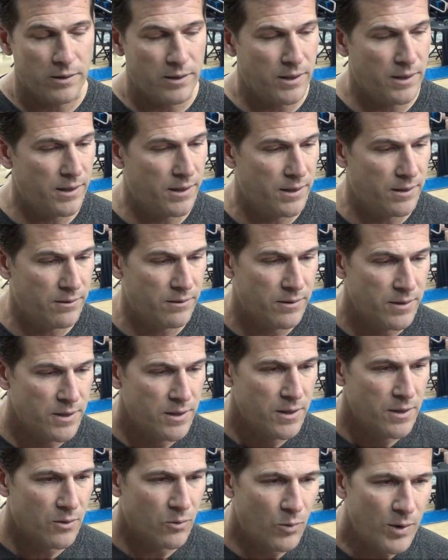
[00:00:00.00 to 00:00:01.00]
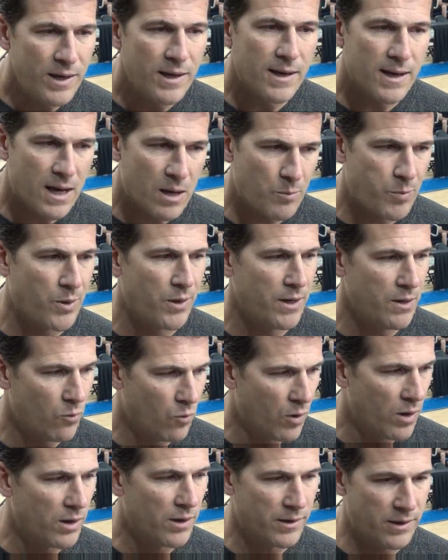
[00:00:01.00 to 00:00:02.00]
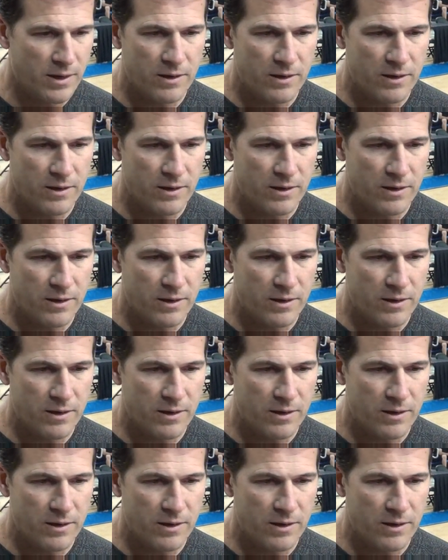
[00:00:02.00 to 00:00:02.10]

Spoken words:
And we did not play well